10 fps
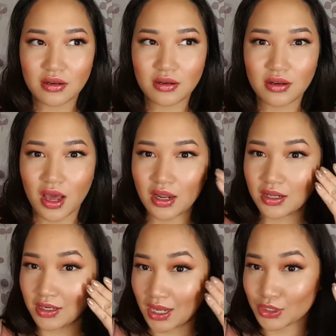not
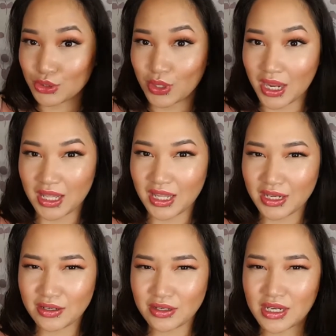an actual
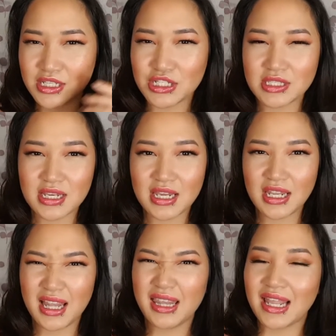highlighter. It just kind
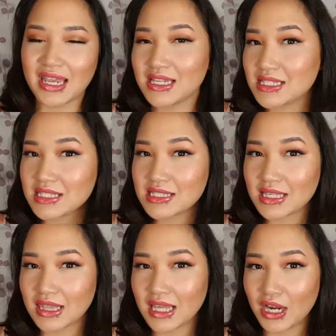of lightens
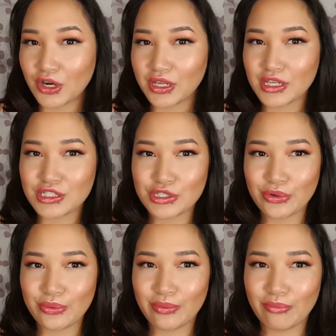the area,
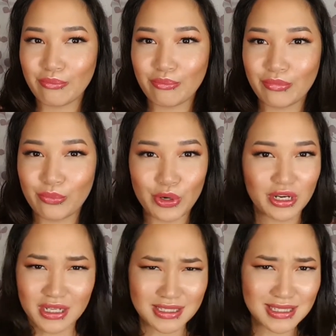so what
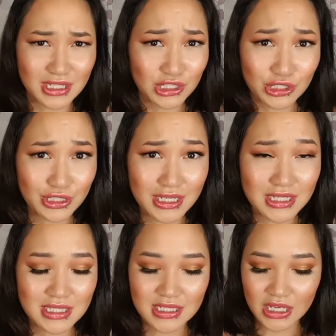a concealer
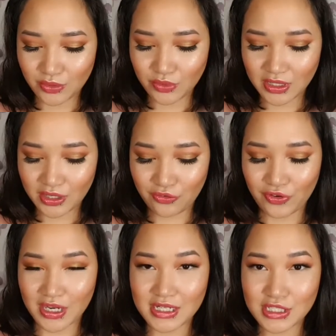does. I didn't really
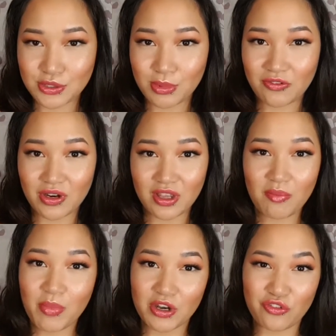find it to be very
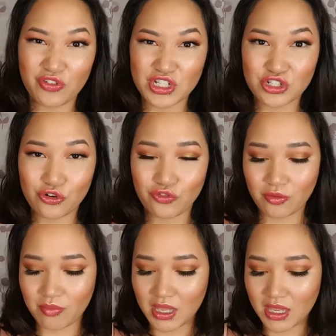beneficial
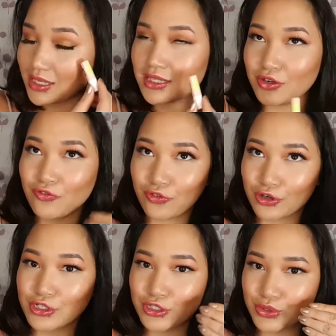for me. I did
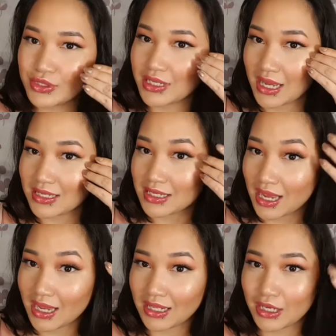first use it as a
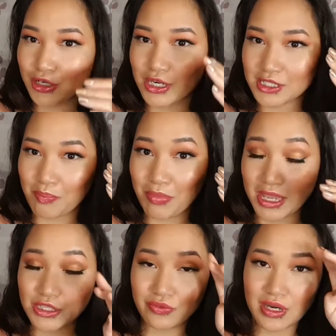highlighter, as a
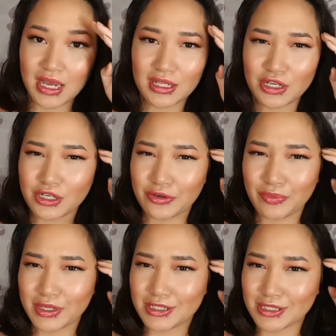base for highlighter,
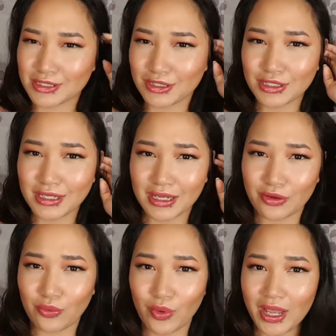but it just looked like
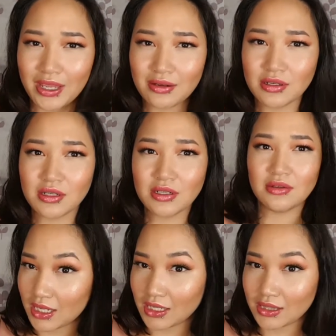a white
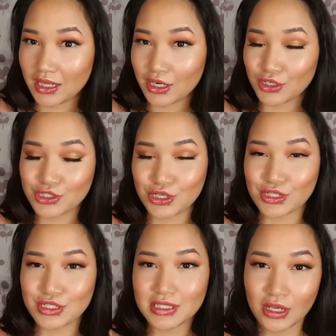thing there, so I
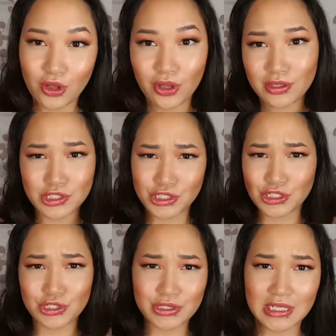was just like, oh, I'll
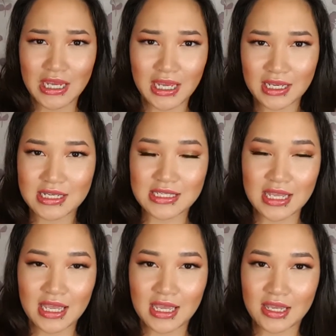just use it as
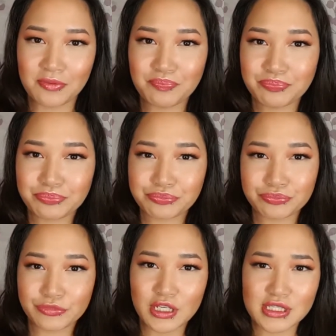a
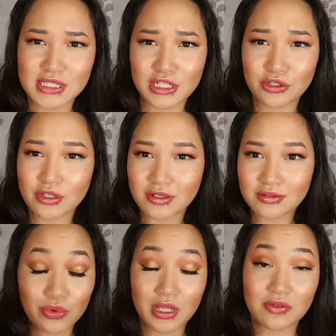concealer. I
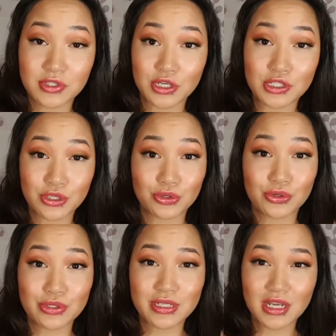don't really have dark
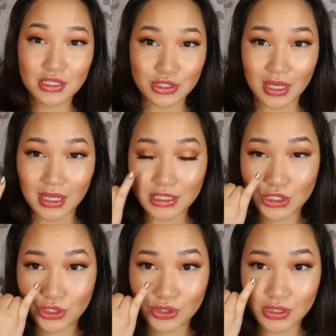circles, so I like
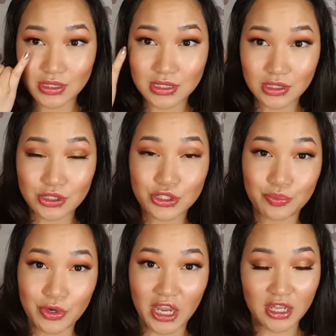to use concealer to
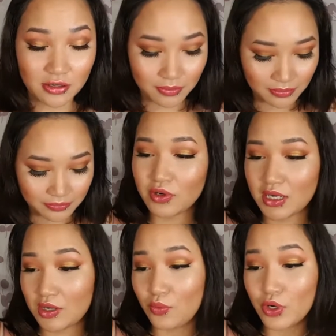brighten for it,
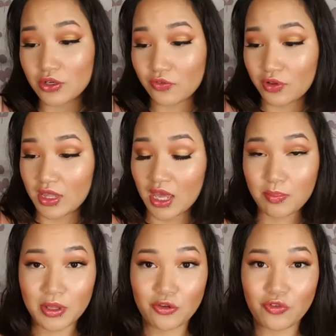and it worked for
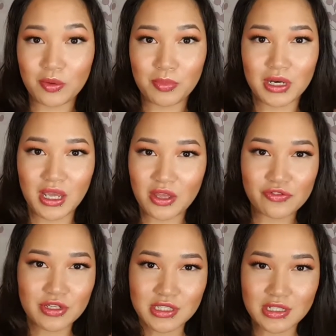that benefit. But I
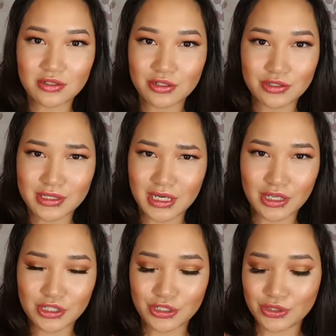have concealers that I
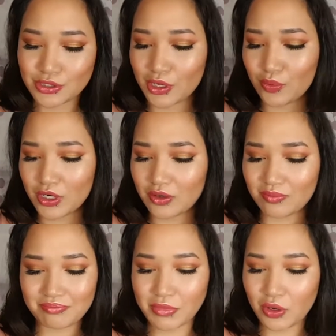could use, so I wouldn't